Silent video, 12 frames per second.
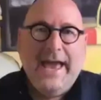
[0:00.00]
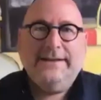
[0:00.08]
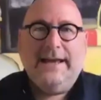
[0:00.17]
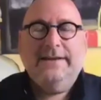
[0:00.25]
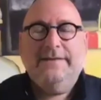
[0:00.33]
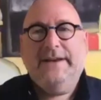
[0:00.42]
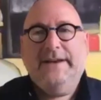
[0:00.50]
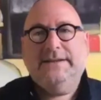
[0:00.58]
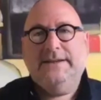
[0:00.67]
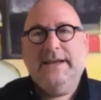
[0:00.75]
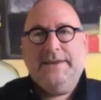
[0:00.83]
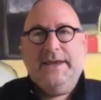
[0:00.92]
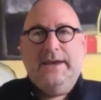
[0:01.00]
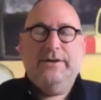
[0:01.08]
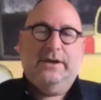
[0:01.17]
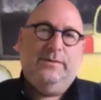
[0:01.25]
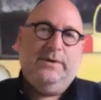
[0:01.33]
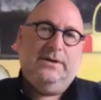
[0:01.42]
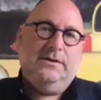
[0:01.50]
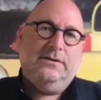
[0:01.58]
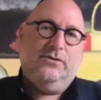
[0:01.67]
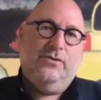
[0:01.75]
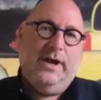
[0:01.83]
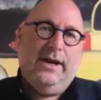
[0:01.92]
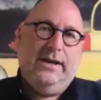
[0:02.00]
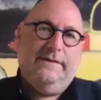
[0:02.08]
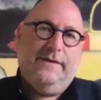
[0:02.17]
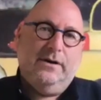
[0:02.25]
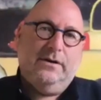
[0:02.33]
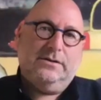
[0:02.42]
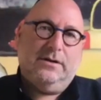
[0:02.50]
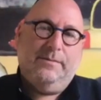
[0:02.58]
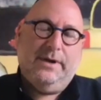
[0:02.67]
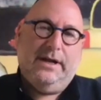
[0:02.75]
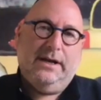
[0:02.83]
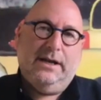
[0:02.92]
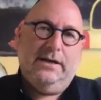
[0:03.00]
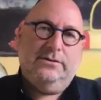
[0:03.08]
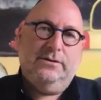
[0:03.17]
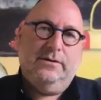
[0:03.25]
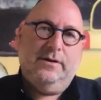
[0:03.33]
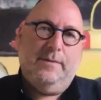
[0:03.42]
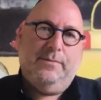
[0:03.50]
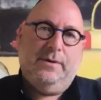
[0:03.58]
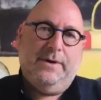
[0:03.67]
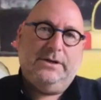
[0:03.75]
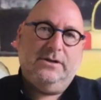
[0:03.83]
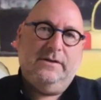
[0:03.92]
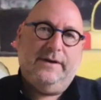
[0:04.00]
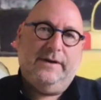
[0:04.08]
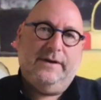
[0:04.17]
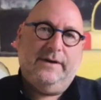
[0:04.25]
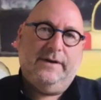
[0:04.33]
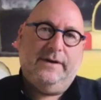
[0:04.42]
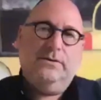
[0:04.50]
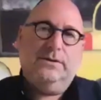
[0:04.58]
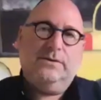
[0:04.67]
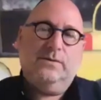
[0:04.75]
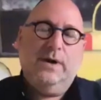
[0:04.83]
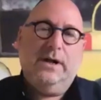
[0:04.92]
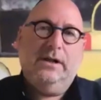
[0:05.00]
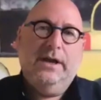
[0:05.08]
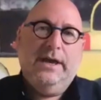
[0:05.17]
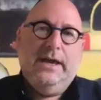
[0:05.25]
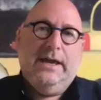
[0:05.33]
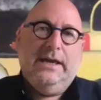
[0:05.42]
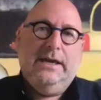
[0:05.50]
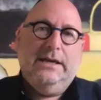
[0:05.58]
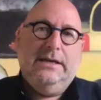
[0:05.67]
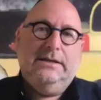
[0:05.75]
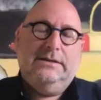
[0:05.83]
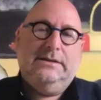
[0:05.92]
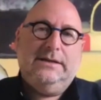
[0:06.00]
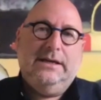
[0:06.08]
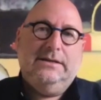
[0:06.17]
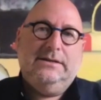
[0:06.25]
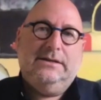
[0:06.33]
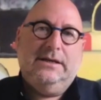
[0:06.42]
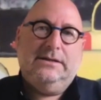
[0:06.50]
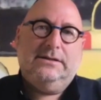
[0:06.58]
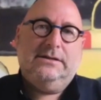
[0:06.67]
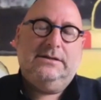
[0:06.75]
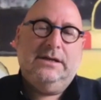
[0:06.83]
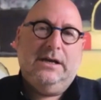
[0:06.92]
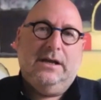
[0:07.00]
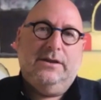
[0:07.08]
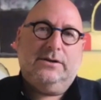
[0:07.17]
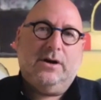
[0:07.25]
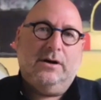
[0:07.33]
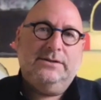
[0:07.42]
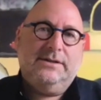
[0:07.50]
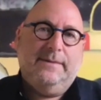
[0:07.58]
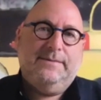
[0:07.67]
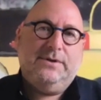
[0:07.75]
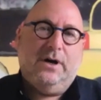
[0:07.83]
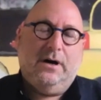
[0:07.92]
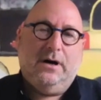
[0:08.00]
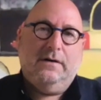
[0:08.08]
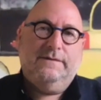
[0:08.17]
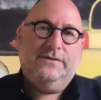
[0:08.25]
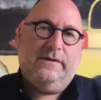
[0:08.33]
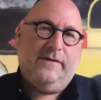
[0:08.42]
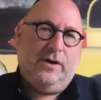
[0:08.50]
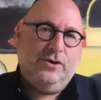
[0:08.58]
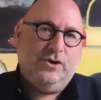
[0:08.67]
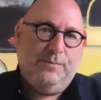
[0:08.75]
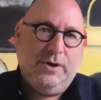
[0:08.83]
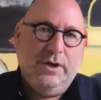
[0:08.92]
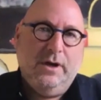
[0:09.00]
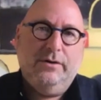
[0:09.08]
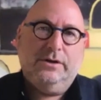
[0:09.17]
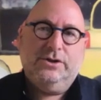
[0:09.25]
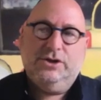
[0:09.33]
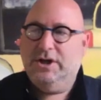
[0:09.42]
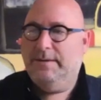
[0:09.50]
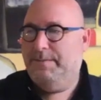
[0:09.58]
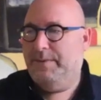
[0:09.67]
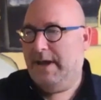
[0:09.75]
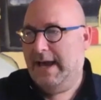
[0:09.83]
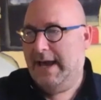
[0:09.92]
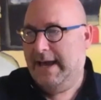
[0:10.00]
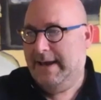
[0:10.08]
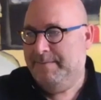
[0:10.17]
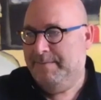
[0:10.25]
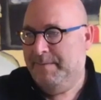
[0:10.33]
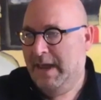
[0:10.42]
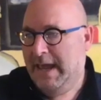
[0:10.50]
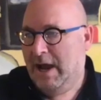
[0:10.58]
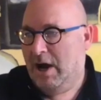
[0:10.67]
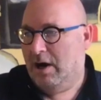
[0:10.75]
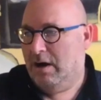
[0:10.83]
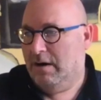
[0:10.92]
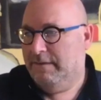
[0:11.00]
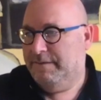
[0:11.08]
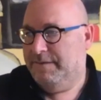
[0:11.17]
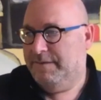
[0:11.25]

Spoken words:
in fact, another area that we didn't really focus on, but I'd like to, Prabhashini, if I could just ask you as well, is the concept of sort of entrepreneurship, of